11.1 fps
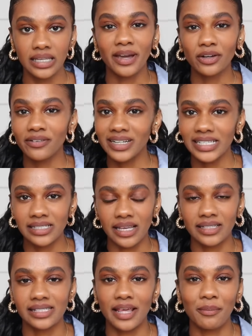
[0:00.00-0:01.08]
You might already
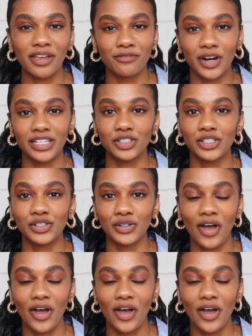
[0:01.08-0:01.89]
sense that my French is